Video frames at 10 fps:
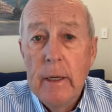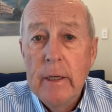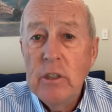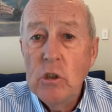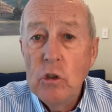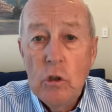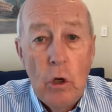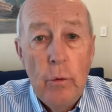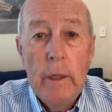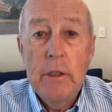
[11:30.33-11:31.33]
it's
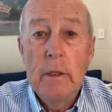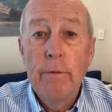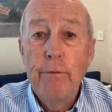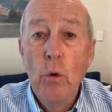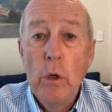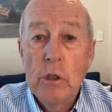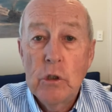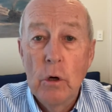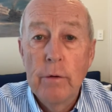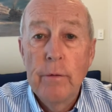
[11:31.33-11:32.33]
too easy to fool
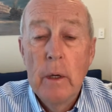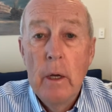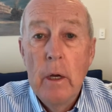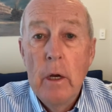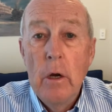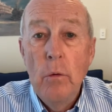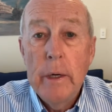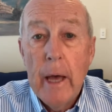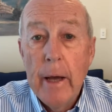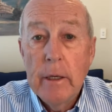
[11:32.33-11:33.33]
yourself
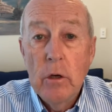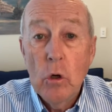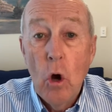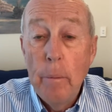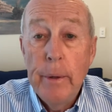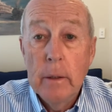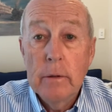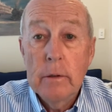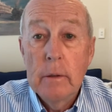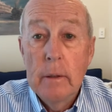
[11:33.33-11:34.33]
regarding your
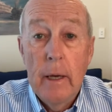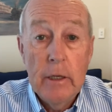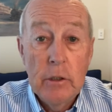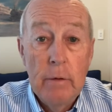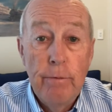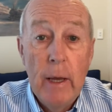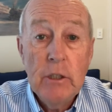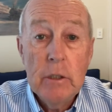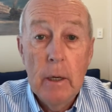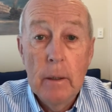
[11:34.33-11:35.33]
competence as an
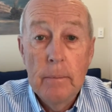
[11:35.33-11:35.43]
investor.